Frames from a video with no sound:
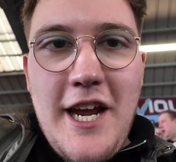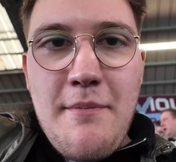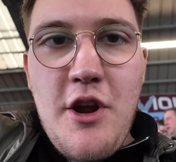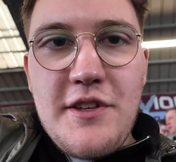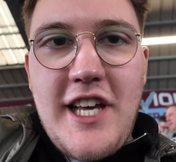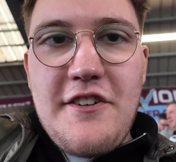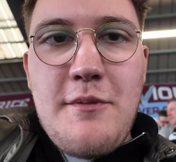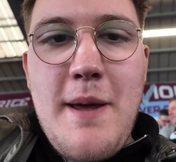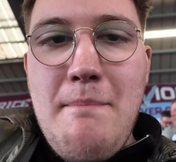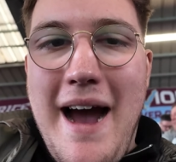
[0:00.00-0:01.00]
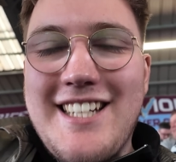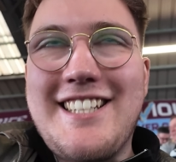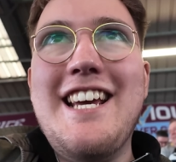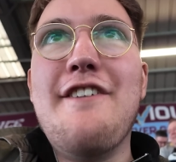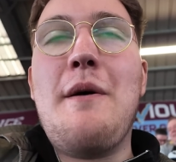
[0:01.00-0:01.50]
Team News gives me
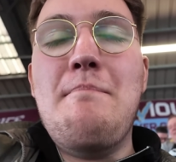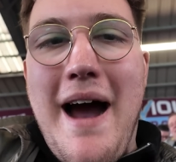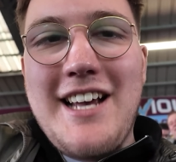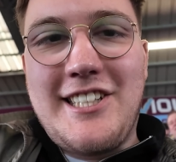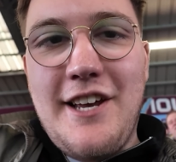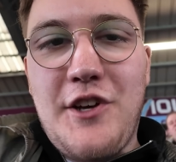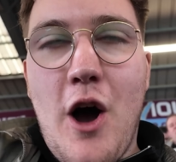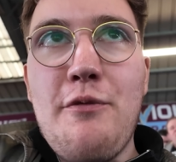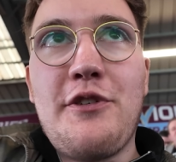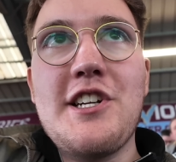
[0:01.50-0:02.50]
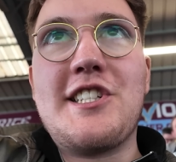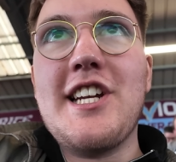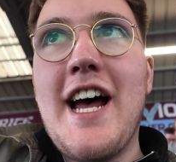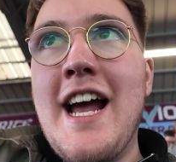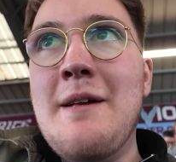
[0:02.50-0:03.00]
massive, massive confidence
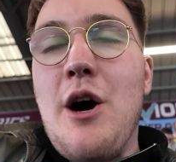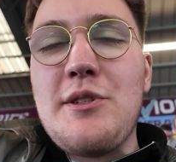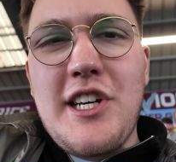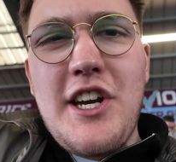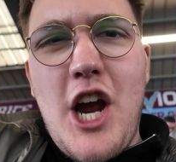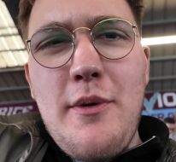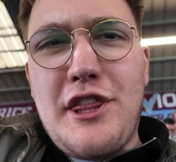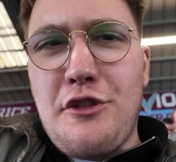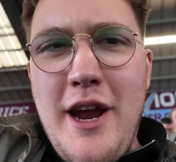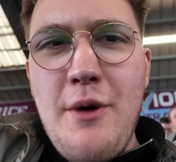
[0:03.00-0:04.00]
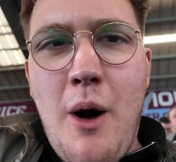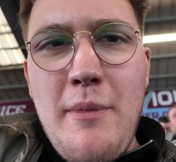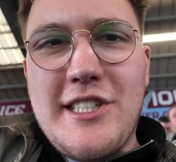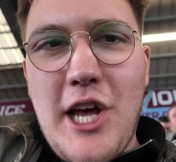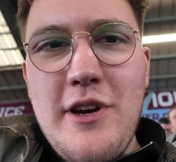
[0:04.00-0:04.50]
today. I was going to go with
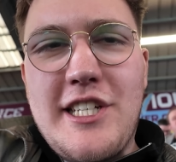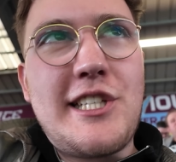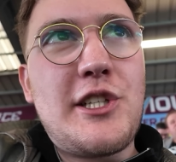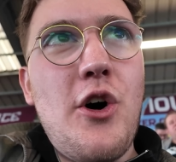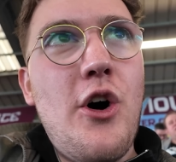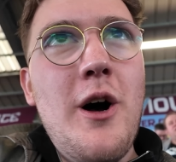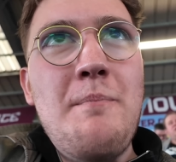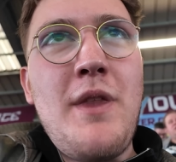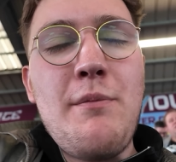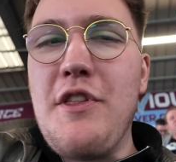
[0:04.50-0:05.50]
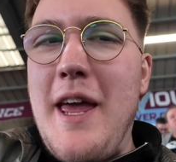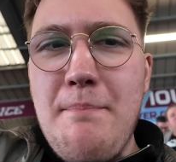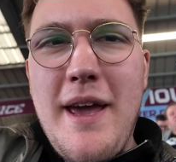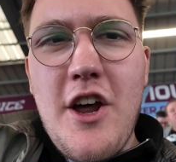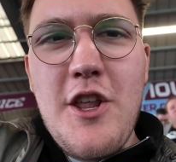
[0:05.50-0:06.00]
3-1 with Toney to score, but with
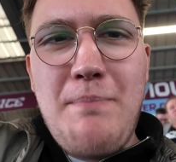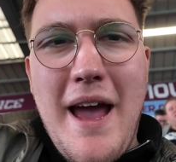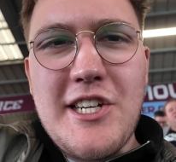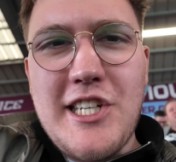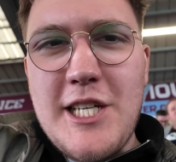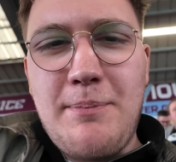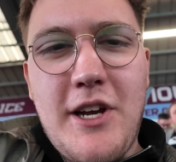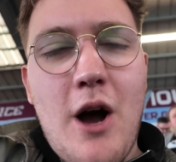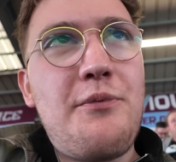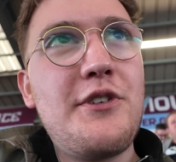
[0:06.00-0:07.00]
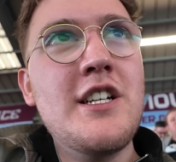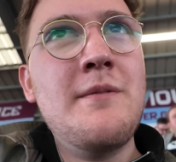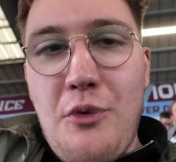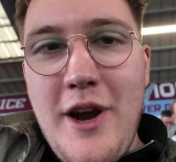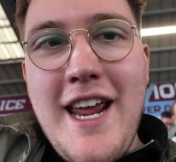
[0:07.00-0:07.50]
him being on the bench, let's be
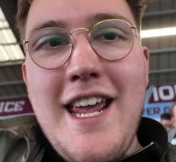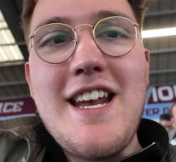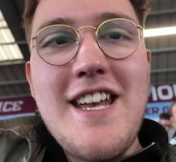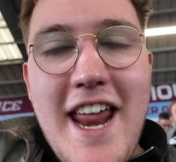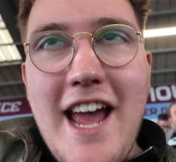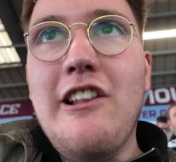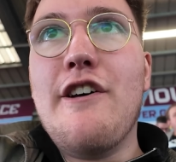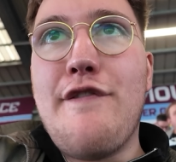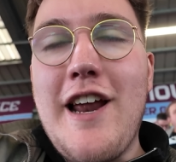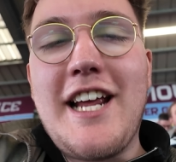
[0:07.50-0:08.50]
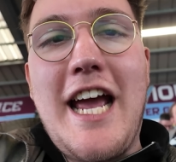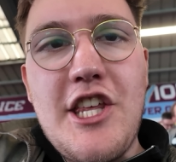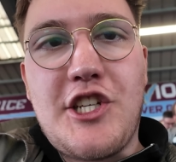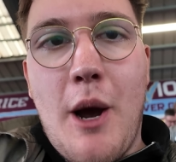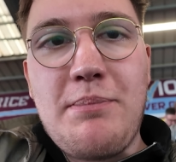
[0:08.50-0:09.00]
confident. 3-0 Villa,
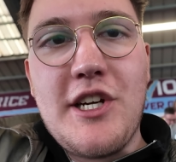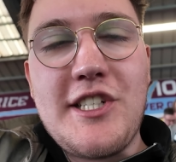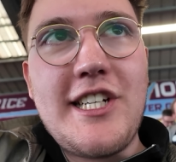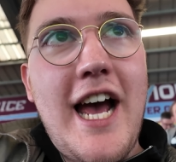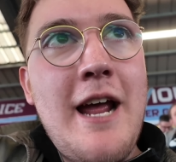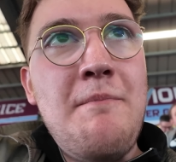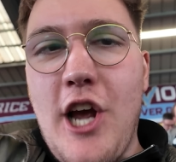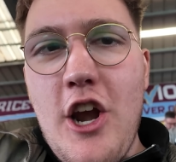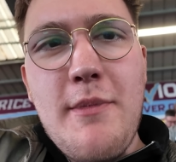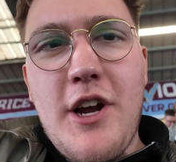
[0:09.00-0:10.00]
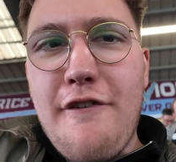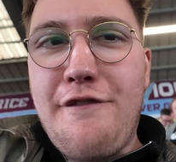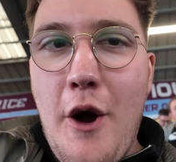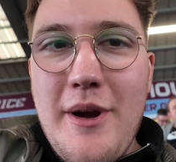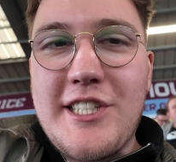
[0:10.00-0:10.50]
get the job done today. Tottenham have got
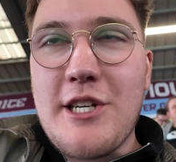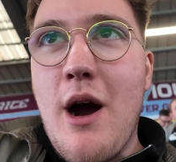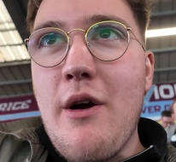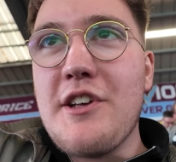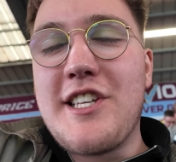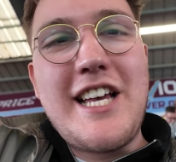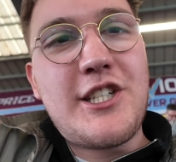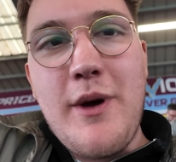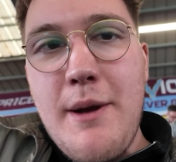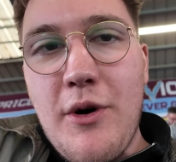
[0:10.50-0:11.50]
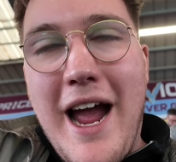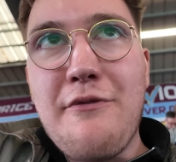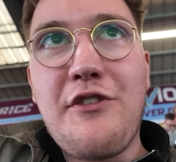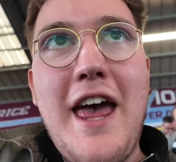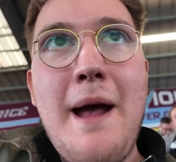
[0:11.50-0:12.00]
Forest tomorrow, so that's a winnable
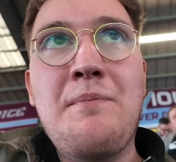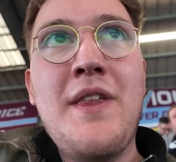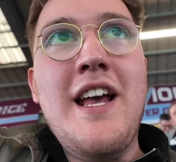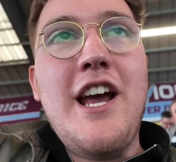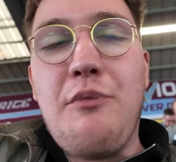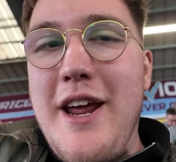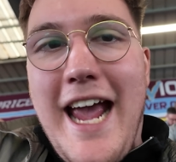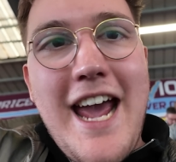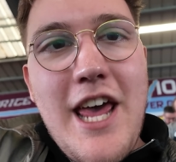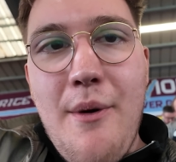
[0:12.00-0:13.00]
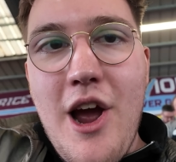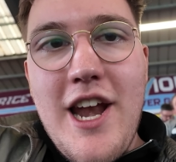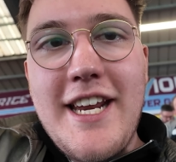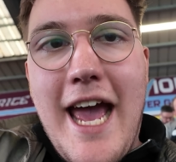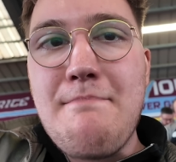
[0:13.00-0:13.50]
game for them. If we get in there
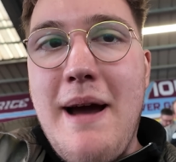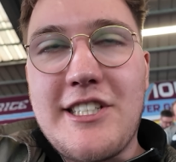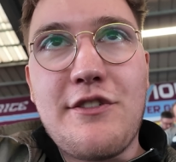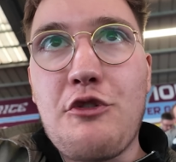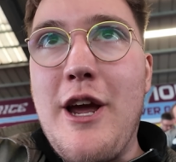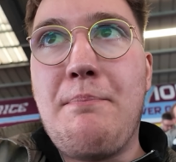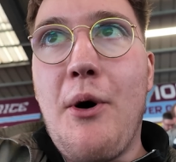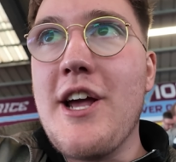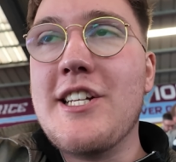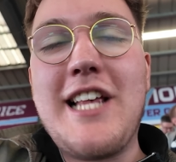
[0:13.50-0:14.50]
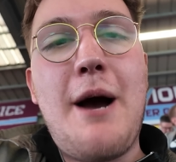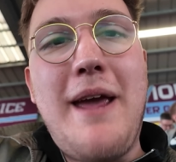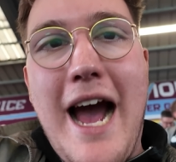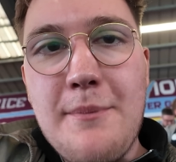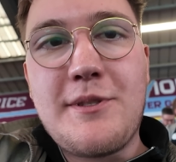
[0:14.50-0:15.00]
early and get a massive three points, that'd
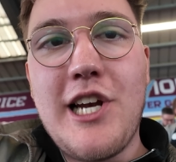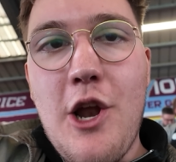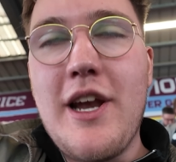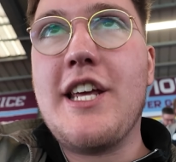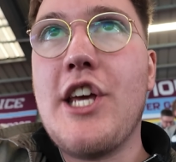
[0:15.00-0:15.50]
be absolutely